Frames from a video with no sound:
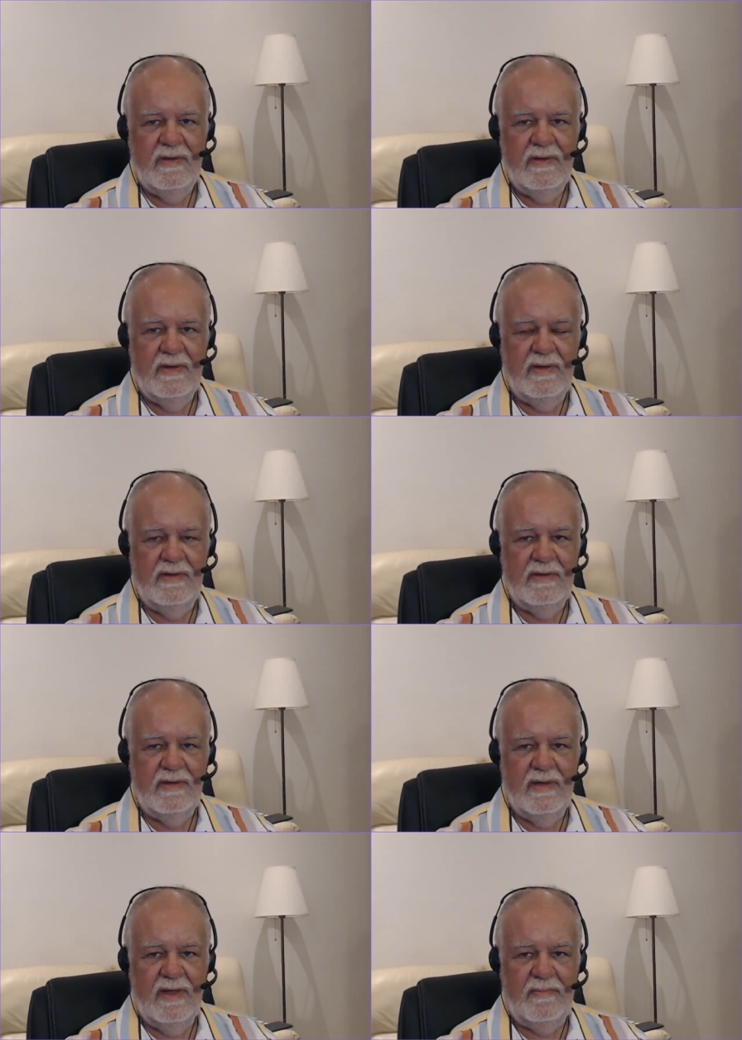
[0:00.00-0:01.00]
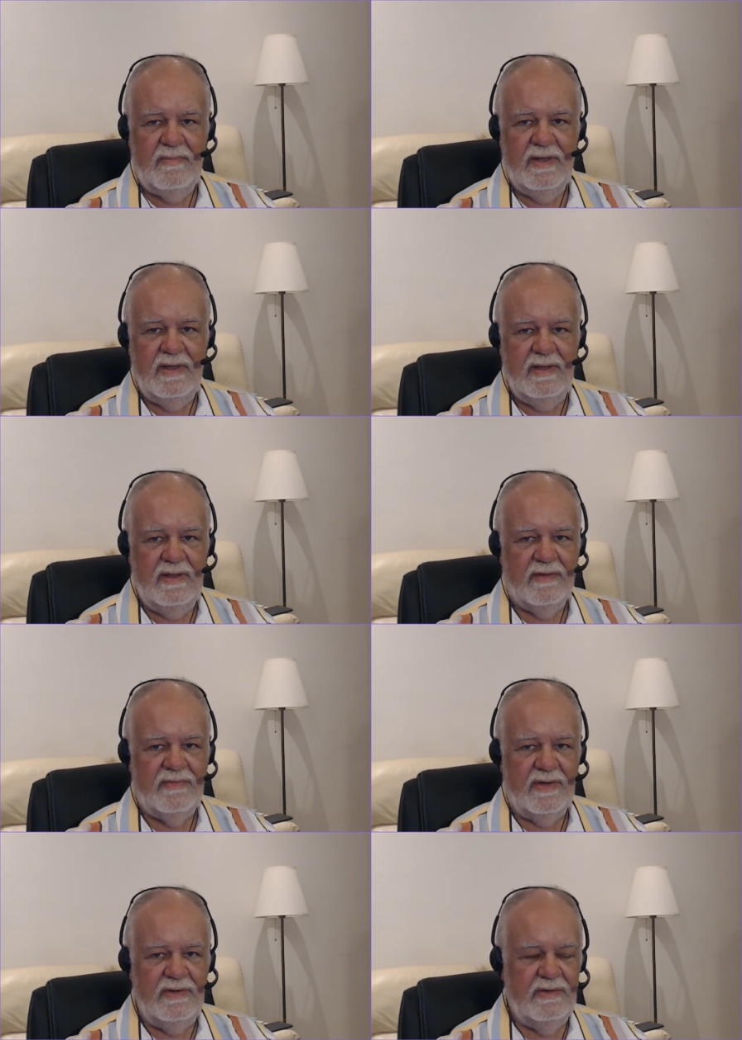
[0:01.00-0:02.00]
and happily enough
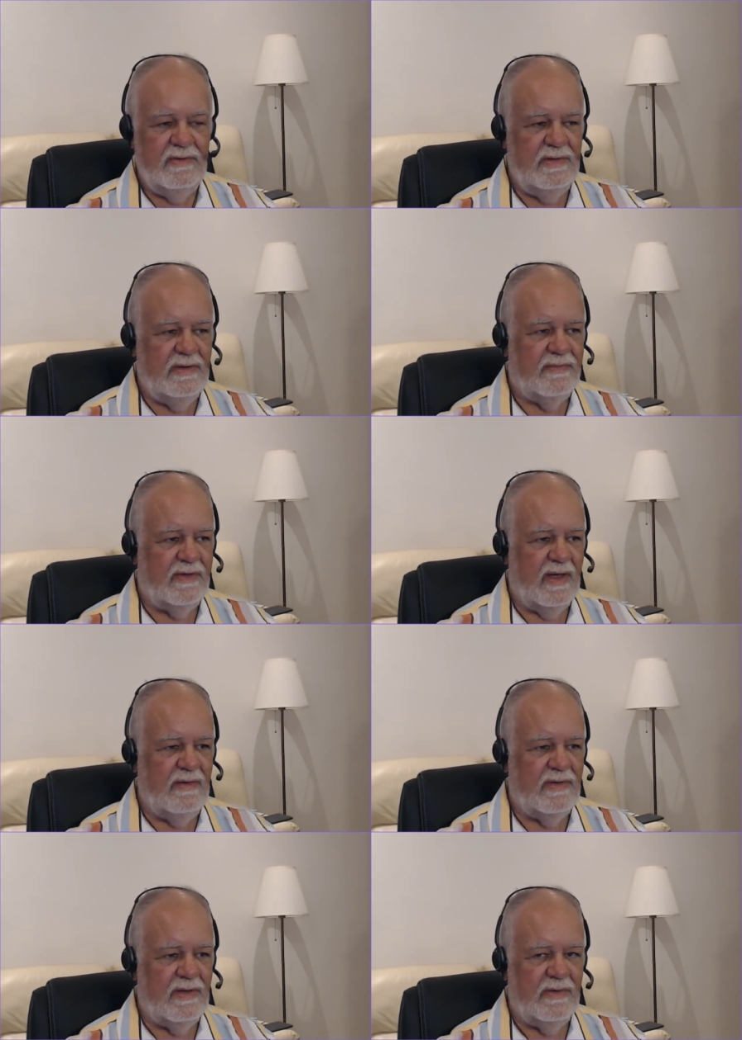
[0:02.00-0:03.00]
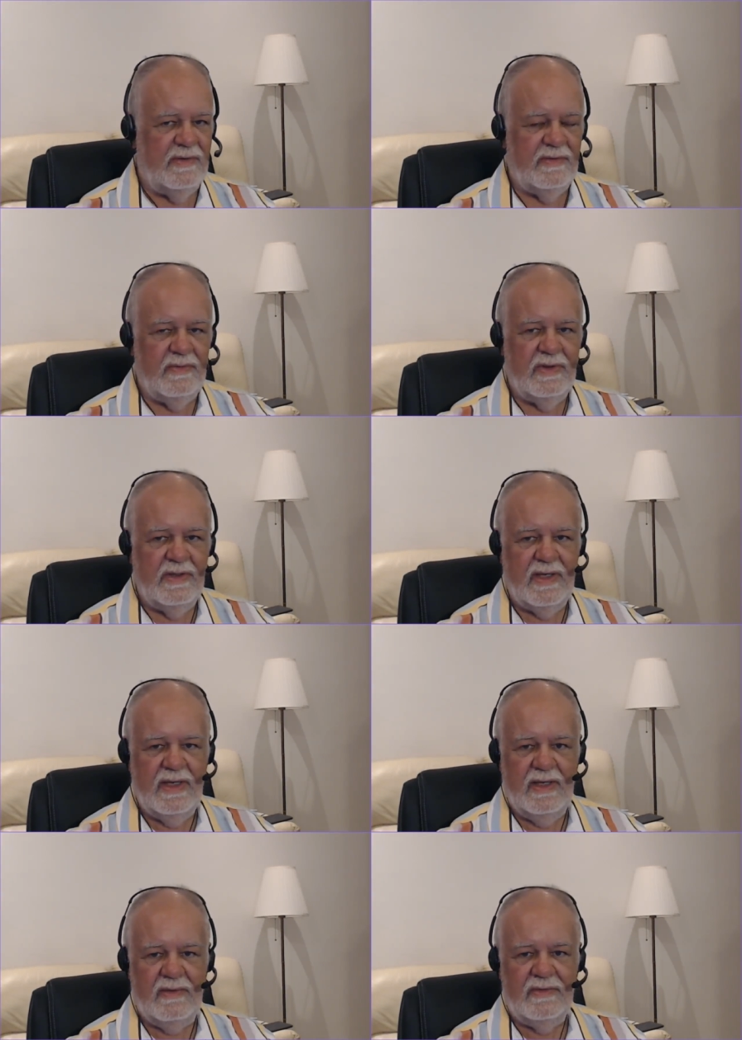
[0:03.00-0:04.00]
I knew enough game theory to work
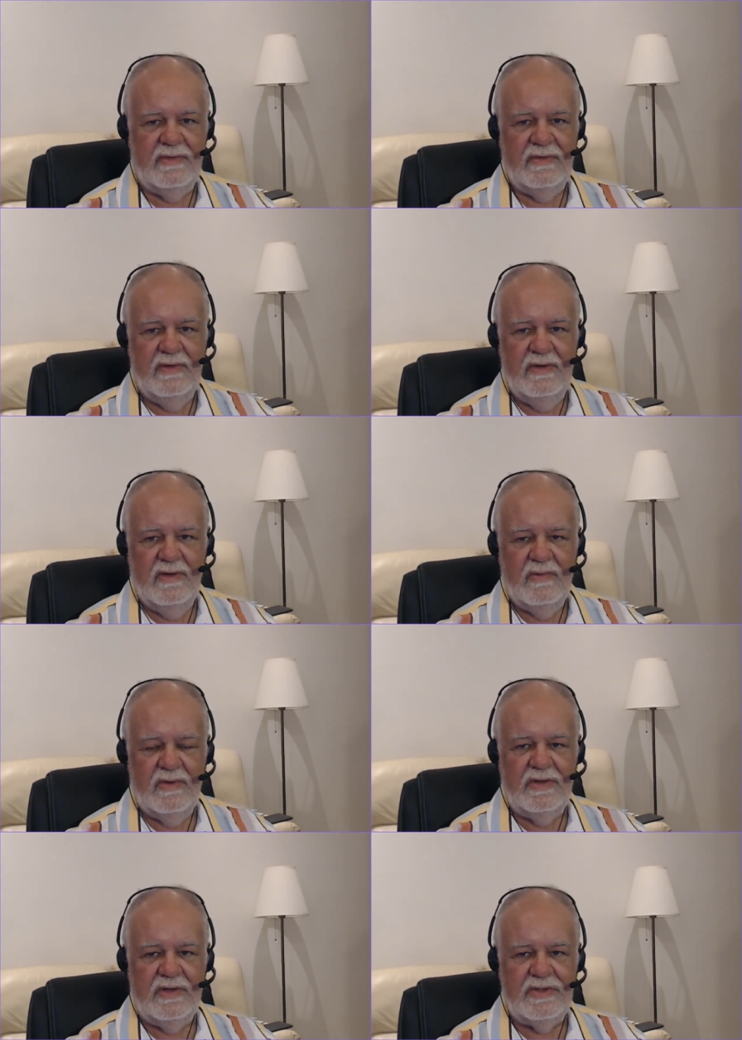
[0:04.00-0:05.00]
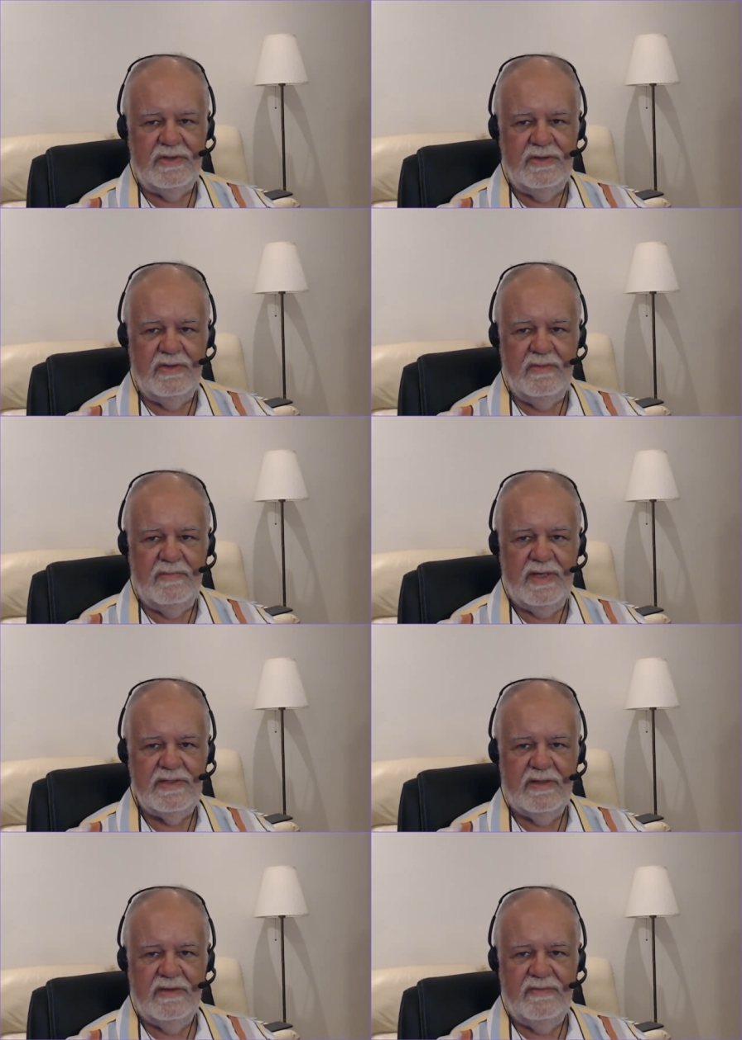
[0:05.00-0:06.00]
out what I should do
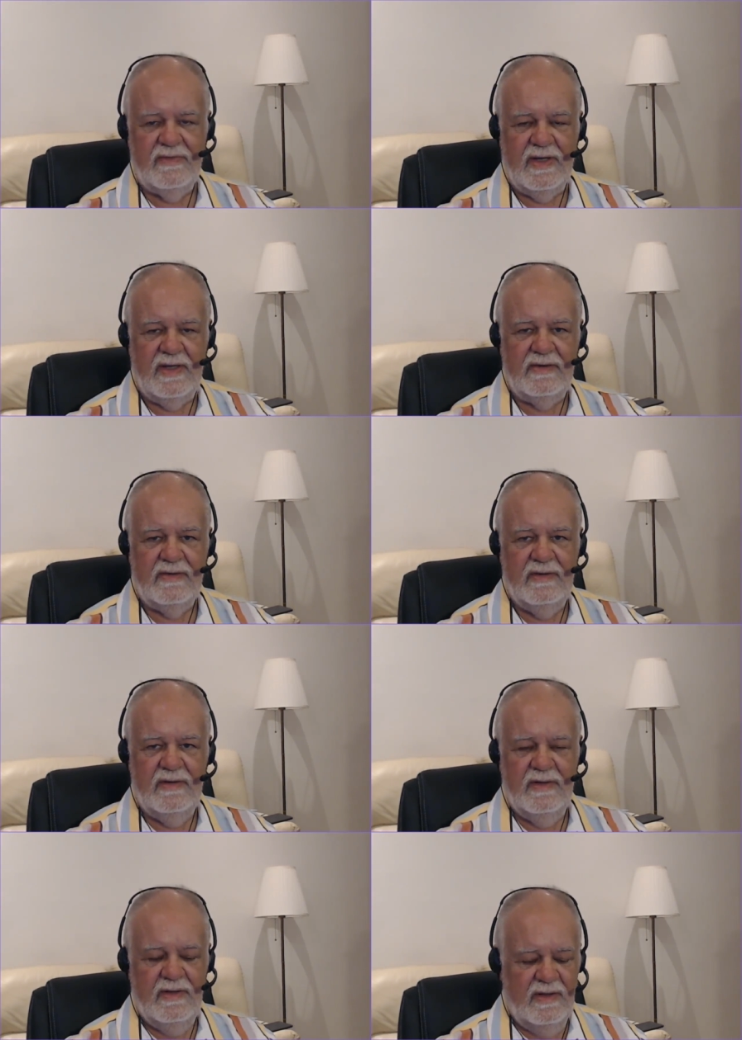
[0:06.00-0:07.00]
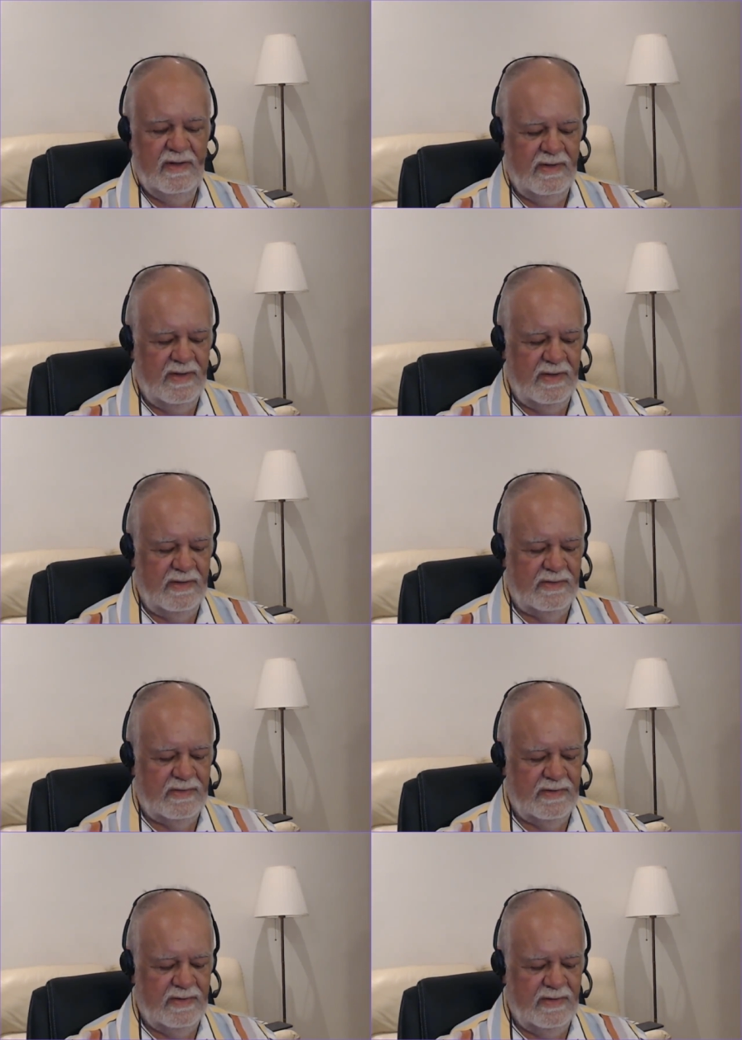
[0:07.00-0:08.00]
based on the fact
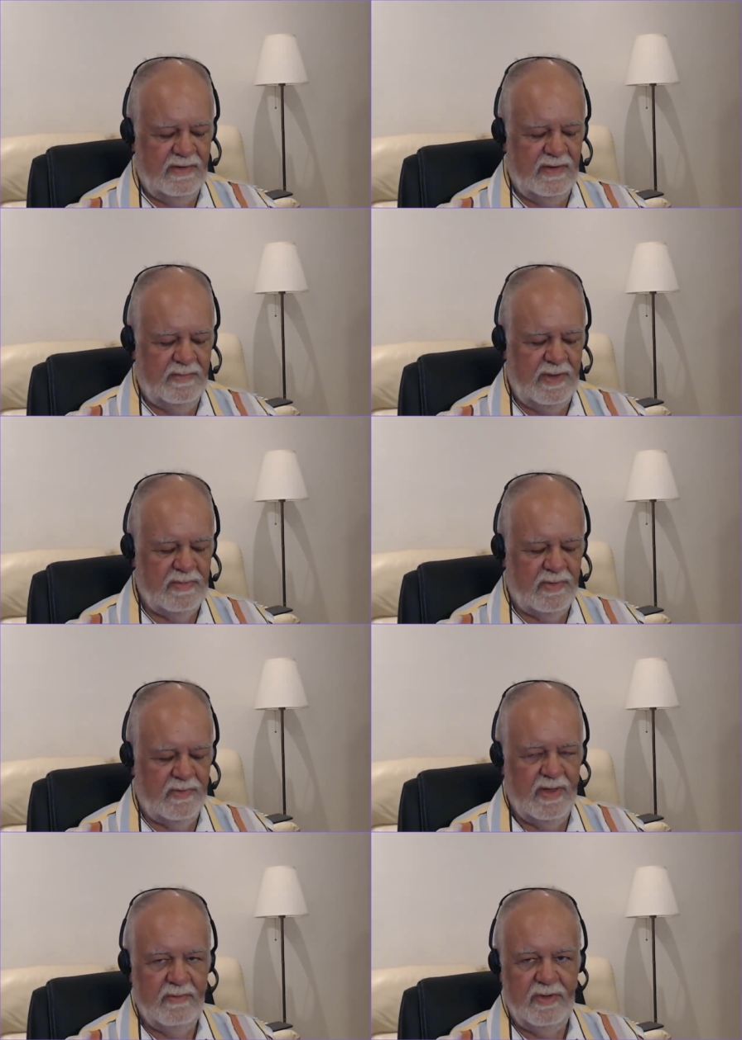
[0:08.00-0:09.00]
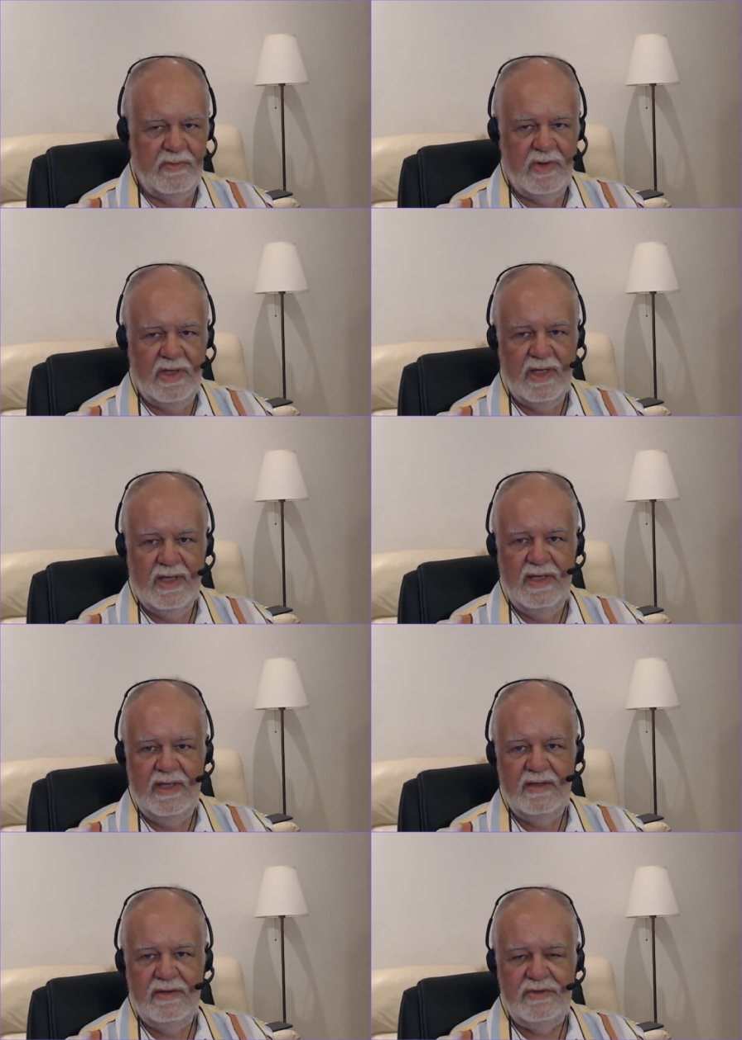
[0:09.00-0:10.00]
that the people around me were
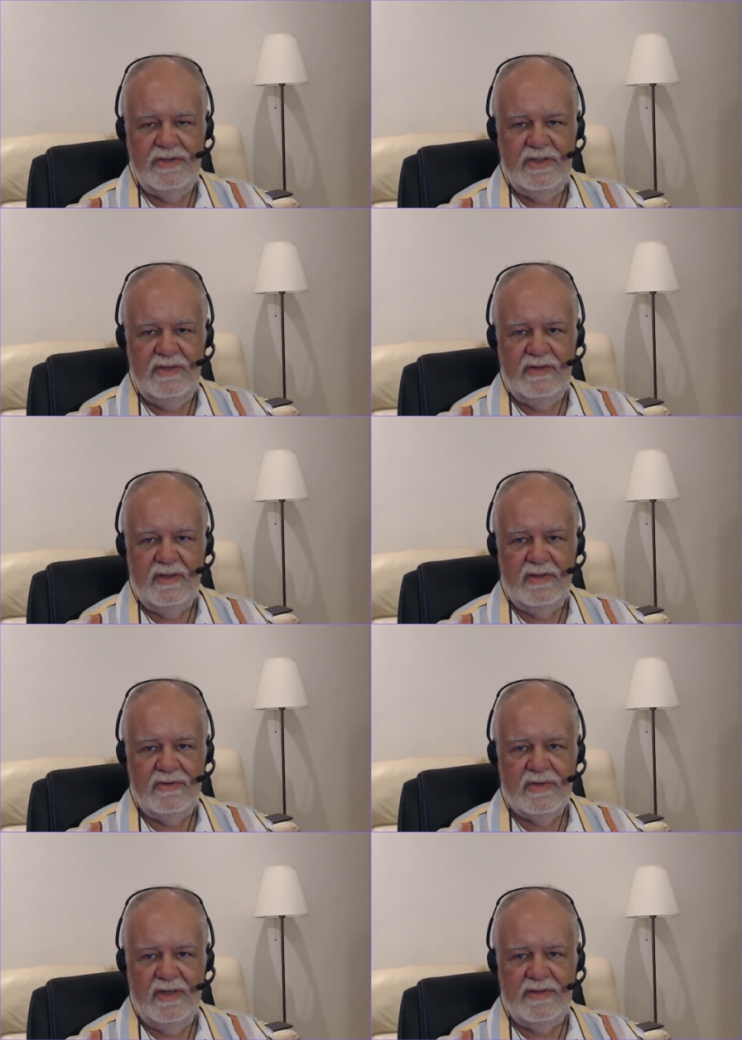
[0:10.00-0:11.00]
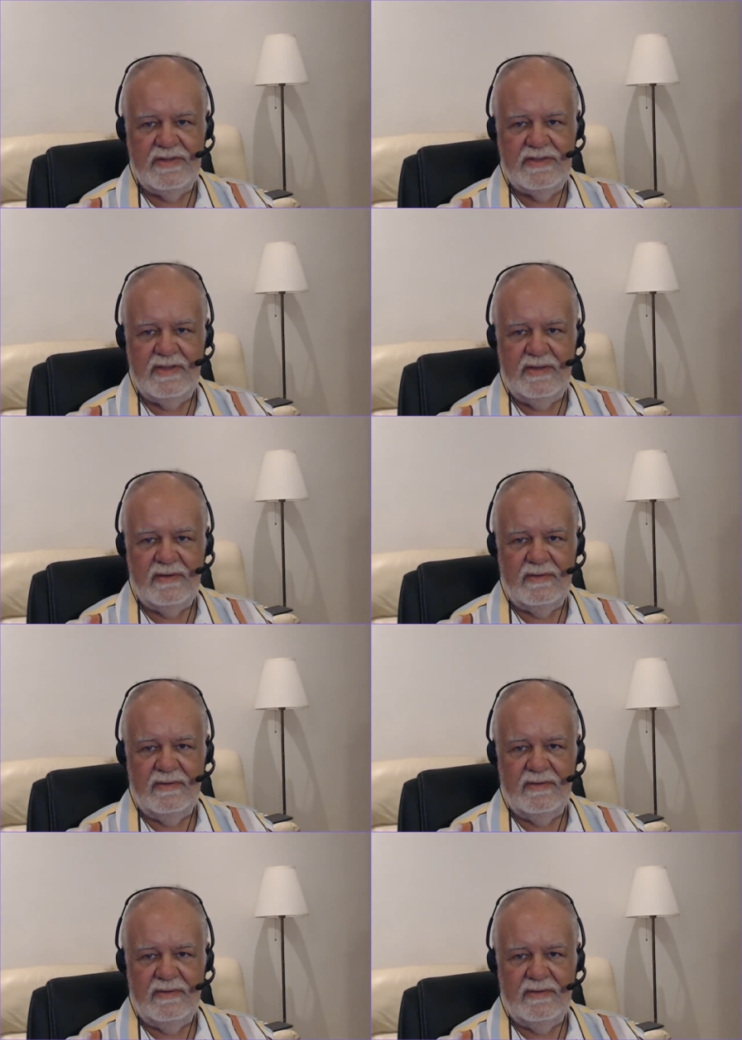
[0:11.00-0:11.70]
lying and cheating and trying to steal,